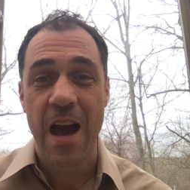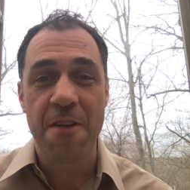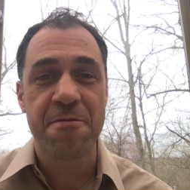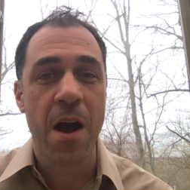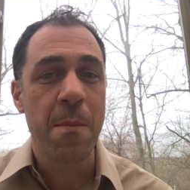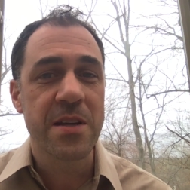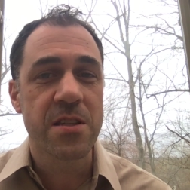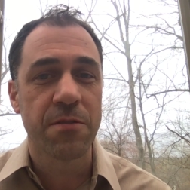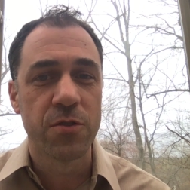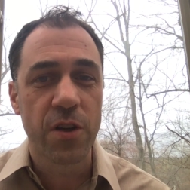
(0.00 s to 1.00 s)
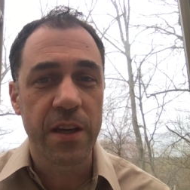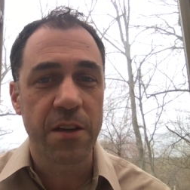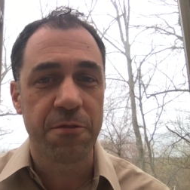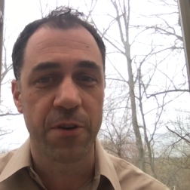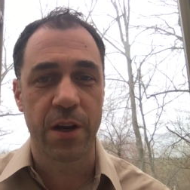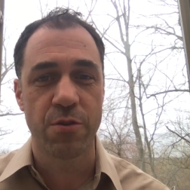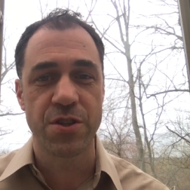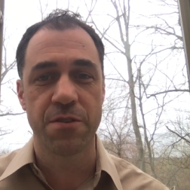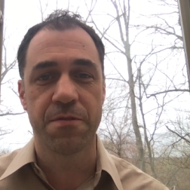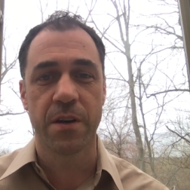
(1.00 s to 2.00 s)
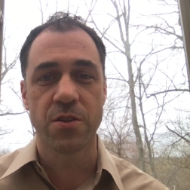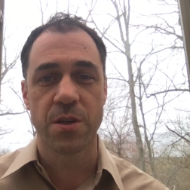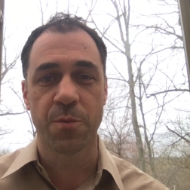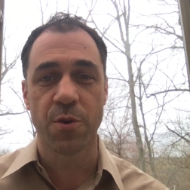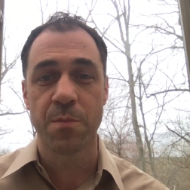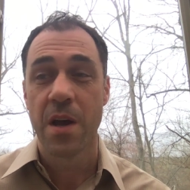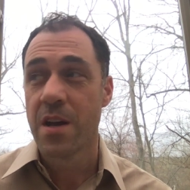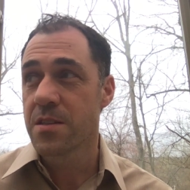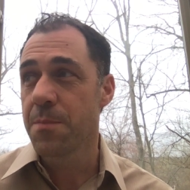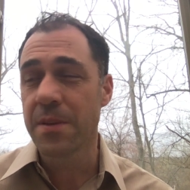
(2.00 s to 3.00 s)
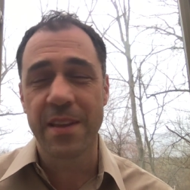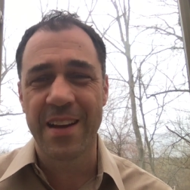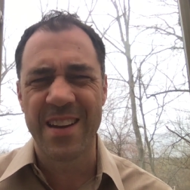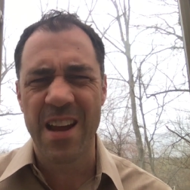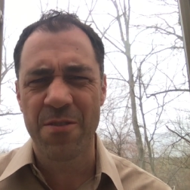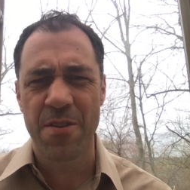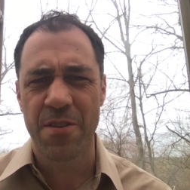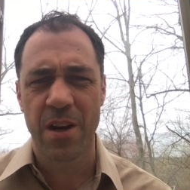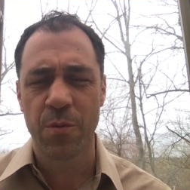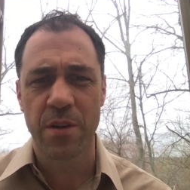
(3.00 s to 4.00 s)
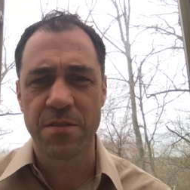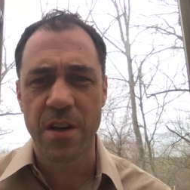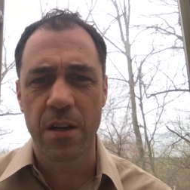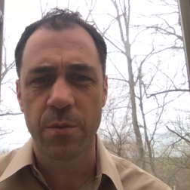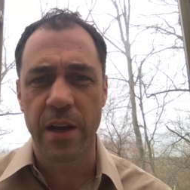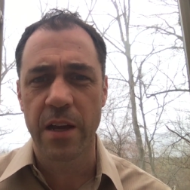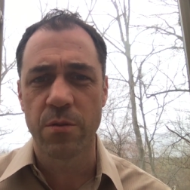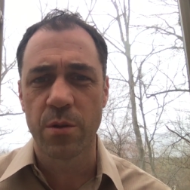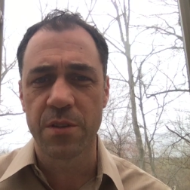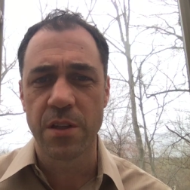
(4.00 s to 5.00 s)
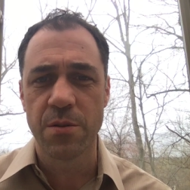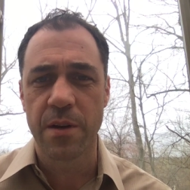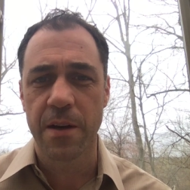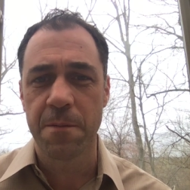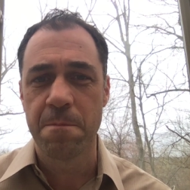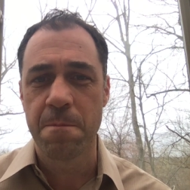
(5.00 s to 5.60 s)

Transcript: I found myself looking for a Christian fellowship group, something that I never thought I would have done when I enrolled at UConn.